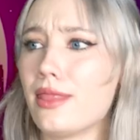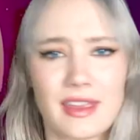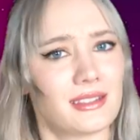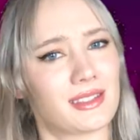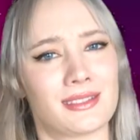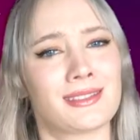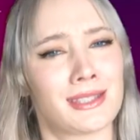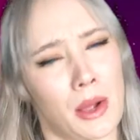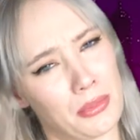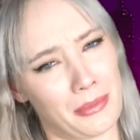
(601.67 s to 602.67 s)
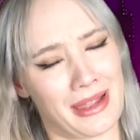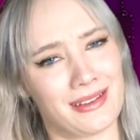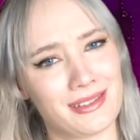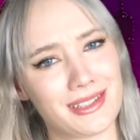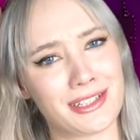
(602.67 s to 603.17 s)
this
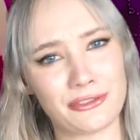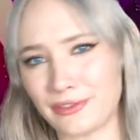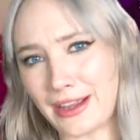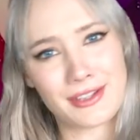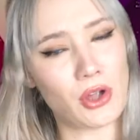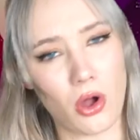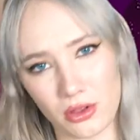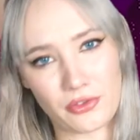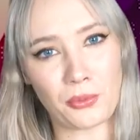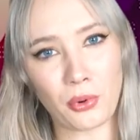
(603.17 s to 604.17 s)
supplement to fix all of your